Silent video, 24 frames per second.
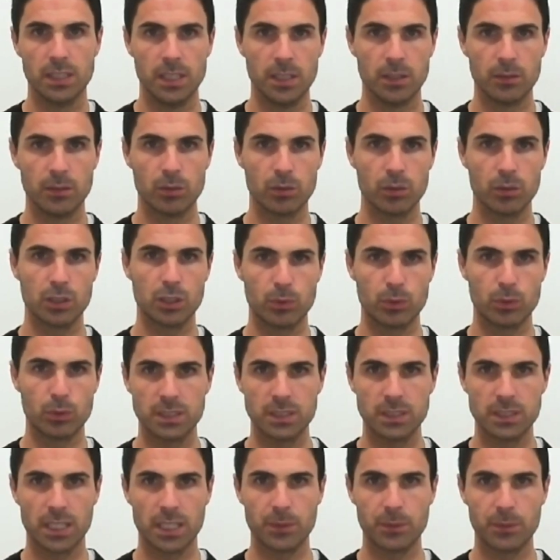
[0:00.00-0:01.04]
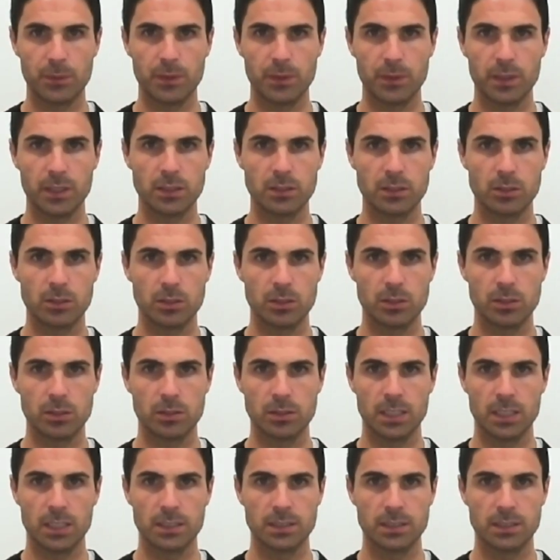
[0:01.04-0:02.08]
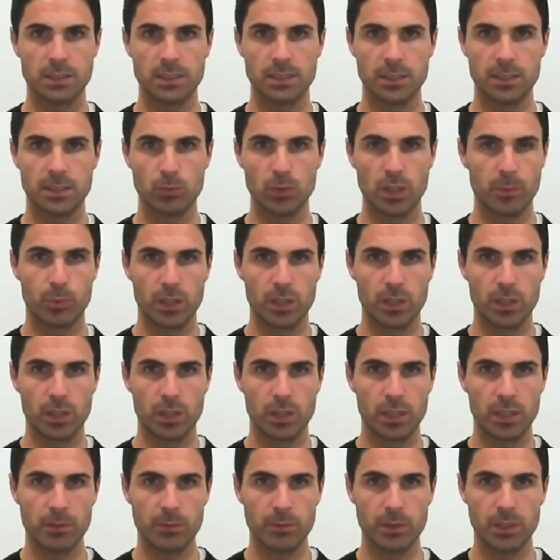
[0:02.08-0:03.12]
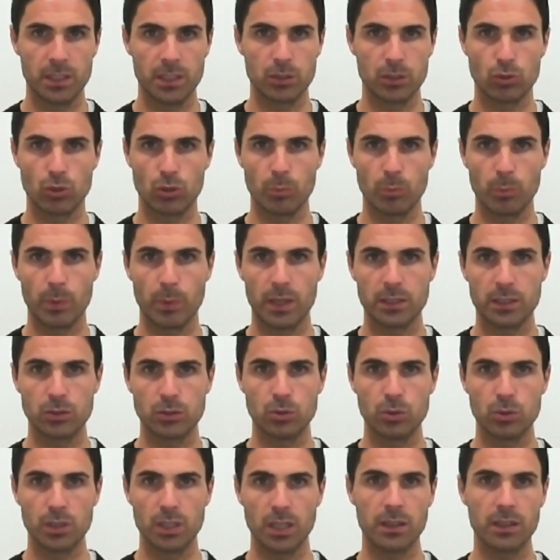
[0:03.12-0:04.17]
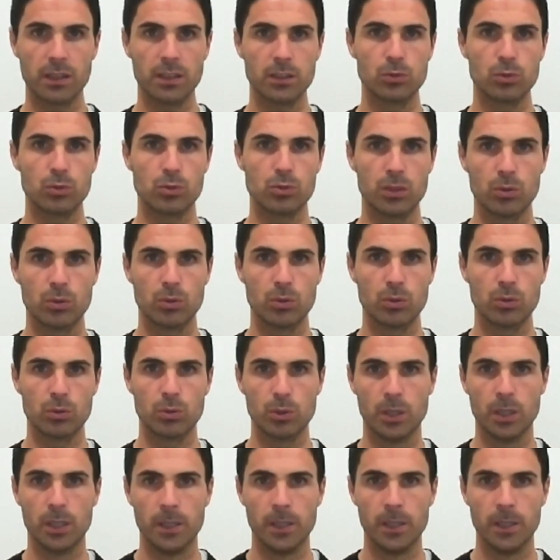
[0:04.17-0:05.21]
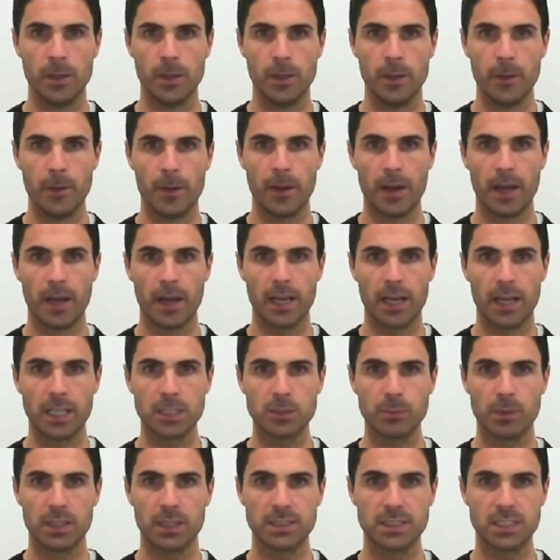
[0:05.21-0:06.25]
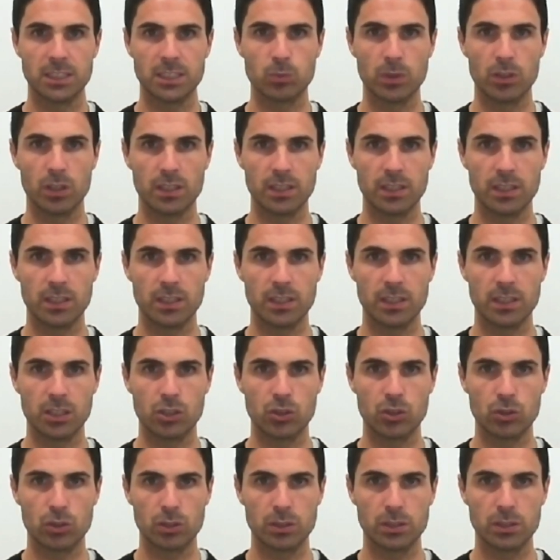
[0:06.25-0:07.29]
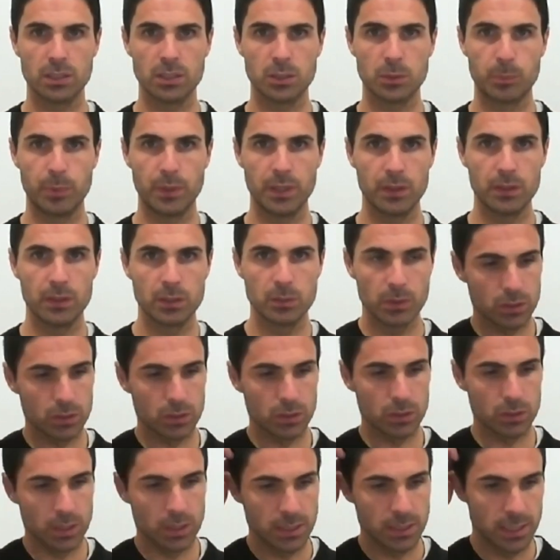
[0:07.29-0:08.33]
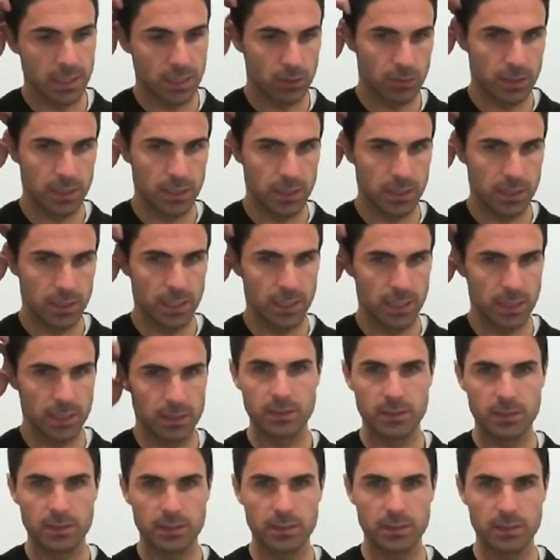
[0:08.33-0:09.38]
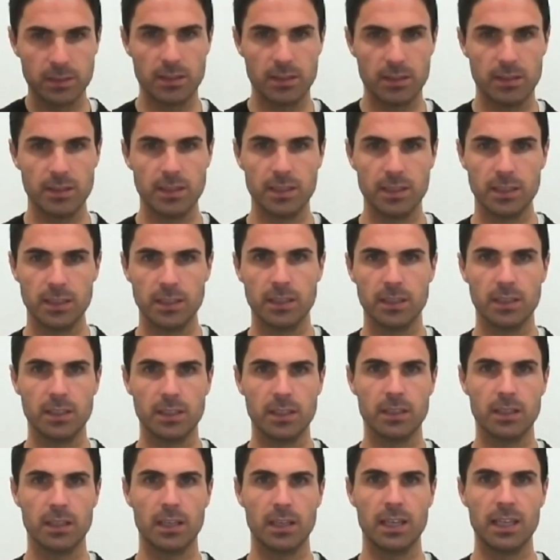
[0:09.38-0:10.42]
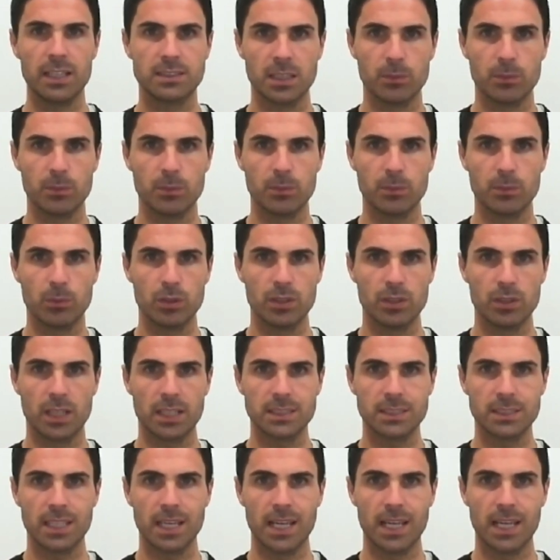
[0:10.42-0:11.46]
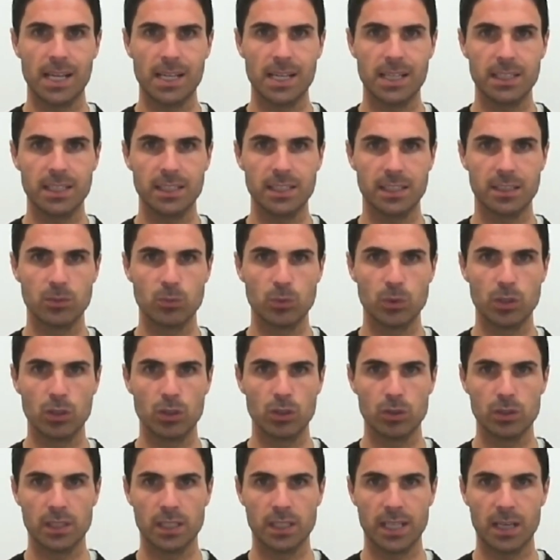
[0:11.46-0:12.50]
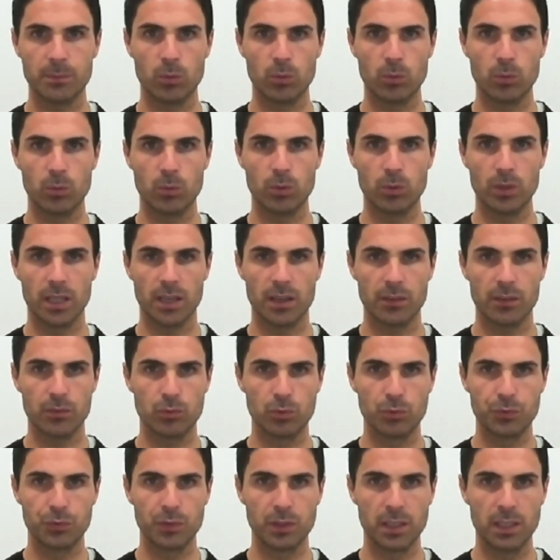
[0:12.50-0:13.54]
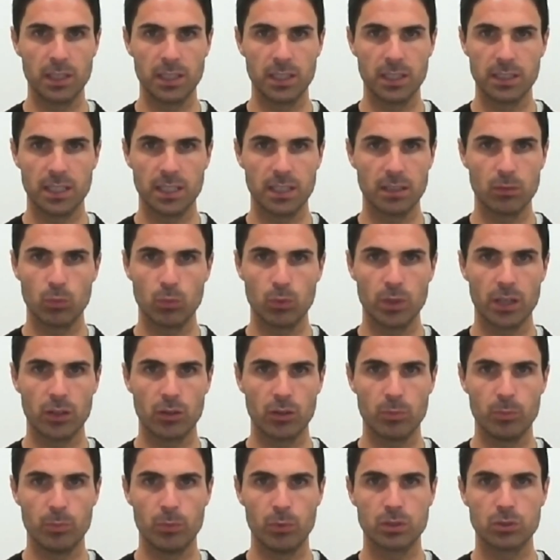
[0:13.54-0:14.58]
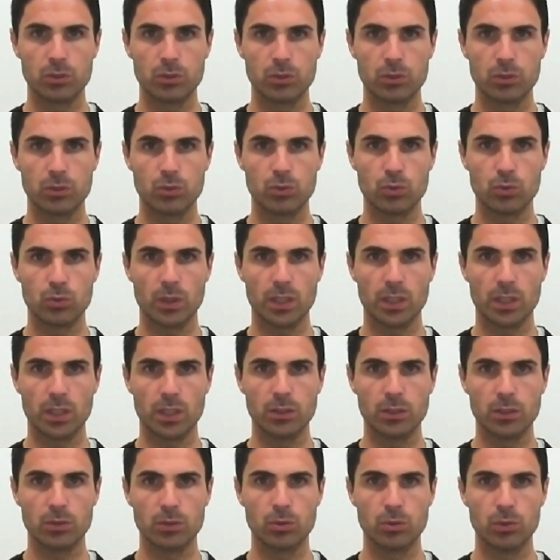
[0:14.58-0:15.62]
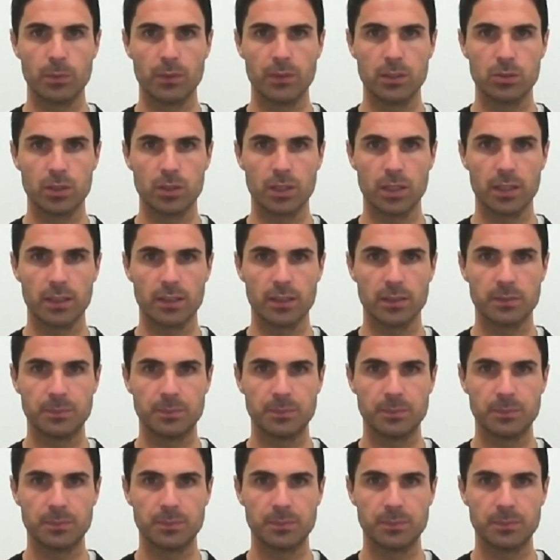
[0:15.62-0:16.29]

from the sporting director, that we are putting a very strong plan together to try to do as much as we can in the shortest period, because at the end of the day, the league table doesn't lie, and we know the gap that we have to fill in, and we are on board trying to do everything together.